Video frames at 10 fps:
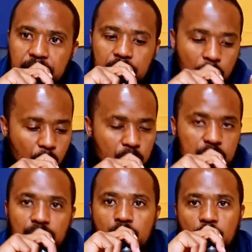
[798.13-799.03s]
the
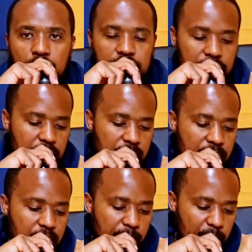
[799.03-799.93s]
laws of God.
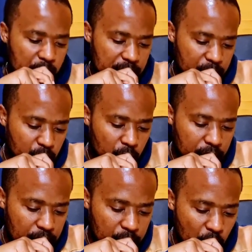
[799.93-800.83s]
Because the,
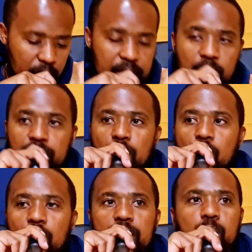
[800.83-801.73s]
the, the doctrine of the
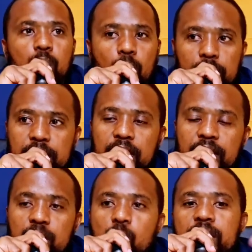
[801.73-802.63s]
Lord is good.
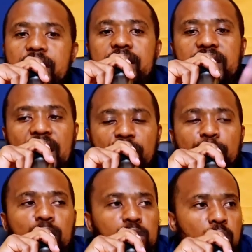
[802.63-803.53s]
So it says,
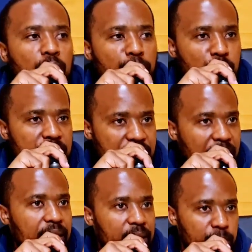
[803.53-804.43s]
therefore, don't
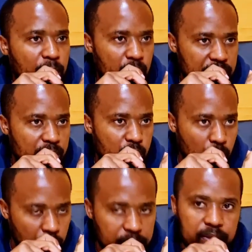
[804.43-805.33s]
forsake it because it's
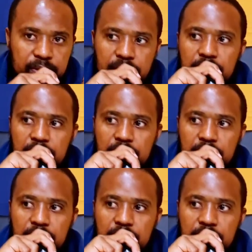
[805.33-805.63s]
good.